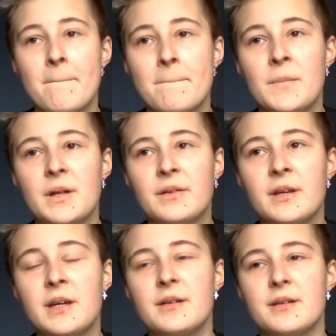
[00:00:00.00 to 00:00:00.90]
But the
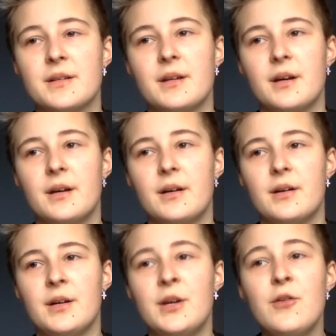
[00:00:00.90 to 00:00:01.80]
thing is,
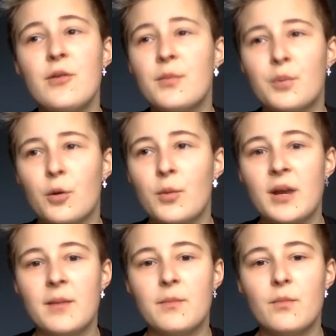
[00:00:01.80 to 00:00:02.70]
you are
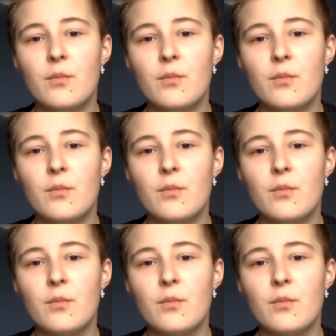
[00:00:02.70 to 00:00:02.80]
probably